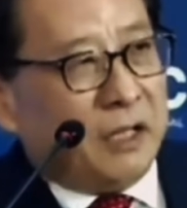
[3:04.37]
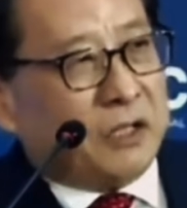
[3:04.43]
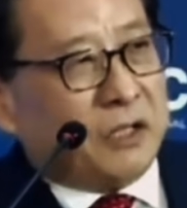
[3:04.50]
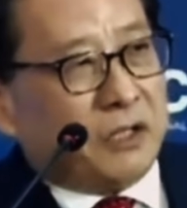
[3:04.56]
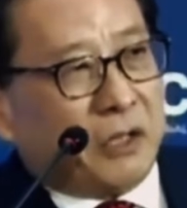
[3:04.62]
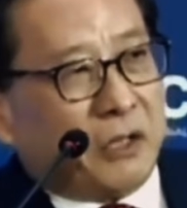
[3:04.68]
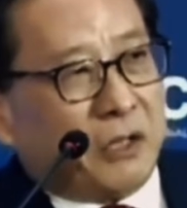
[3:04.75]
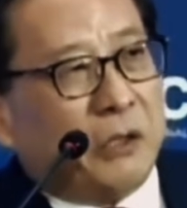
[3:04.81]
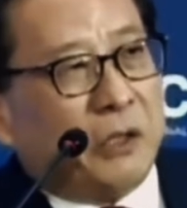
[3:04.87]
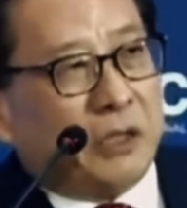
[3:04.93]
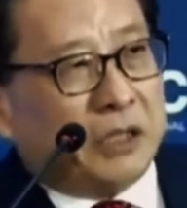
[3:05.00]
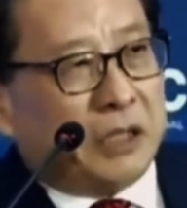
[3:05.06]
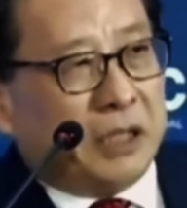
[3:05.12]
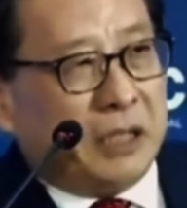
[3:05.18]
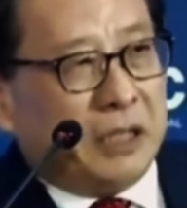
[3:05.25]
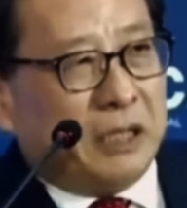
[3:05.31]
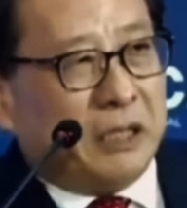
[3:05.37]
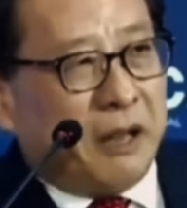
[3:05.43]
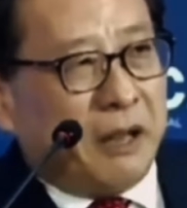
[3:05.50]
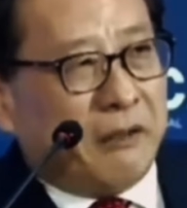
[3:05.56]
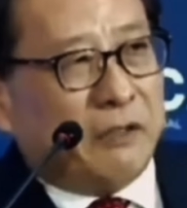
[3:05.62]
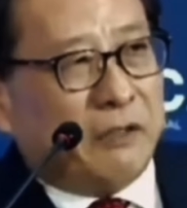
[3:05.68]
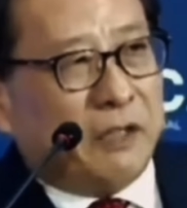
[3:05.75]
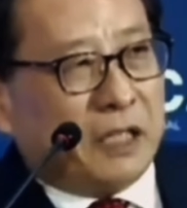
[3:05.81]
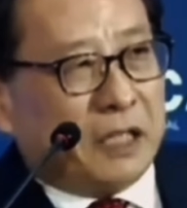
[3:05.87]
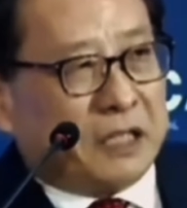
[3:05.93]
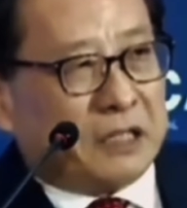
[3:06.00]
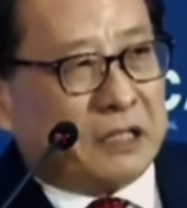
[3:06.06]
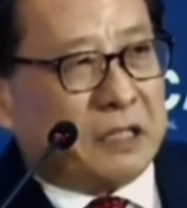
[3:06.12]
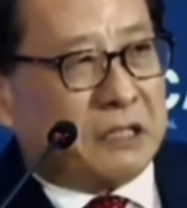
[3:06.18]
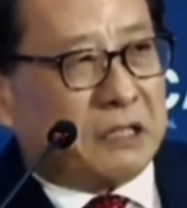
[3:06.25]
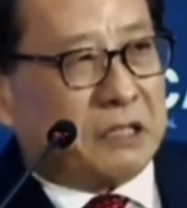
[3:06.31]
Security never
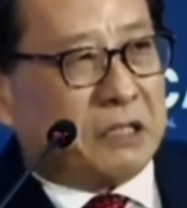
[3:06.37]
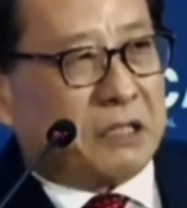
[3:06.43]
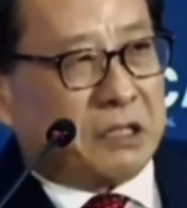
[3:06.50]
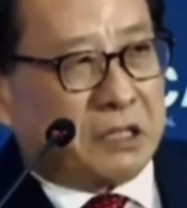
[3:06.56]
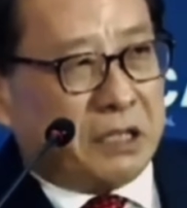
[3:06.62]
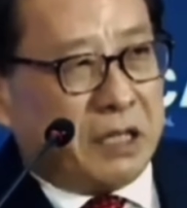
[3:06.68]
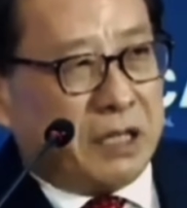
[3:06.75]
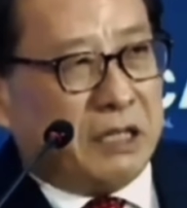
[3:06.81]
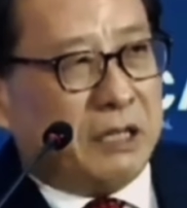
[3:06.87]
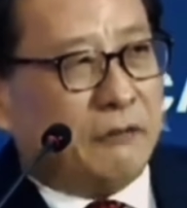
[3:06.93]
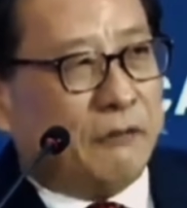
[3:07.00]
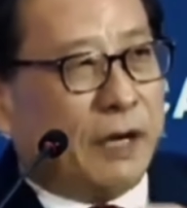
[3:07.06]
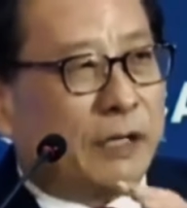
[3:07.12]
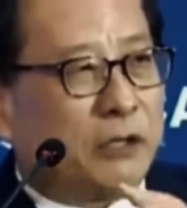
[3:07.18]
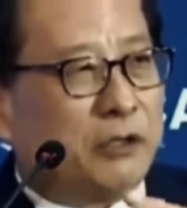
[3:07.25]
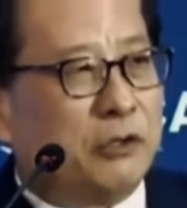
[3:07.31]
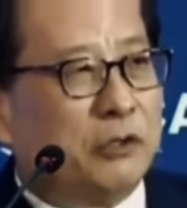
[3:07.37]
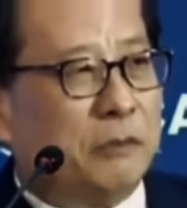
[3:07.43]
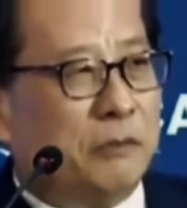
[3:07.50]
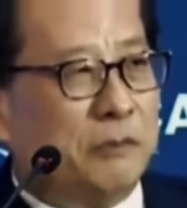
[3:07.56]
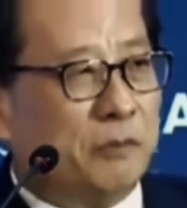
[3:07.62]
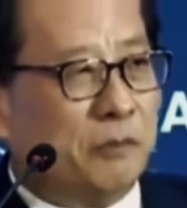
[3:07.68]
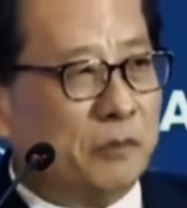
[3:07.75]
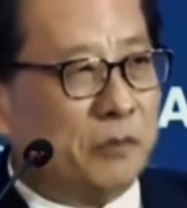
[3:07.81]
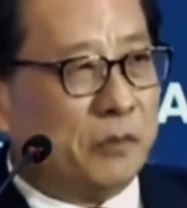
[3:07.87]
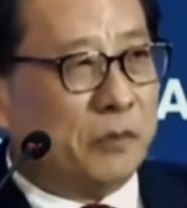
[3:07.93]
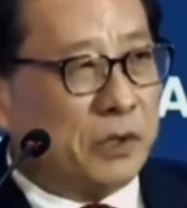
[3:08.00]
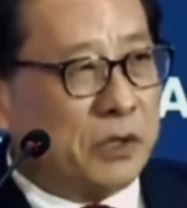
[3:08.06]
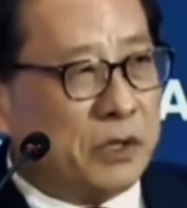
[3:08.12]
exists in a vacuum.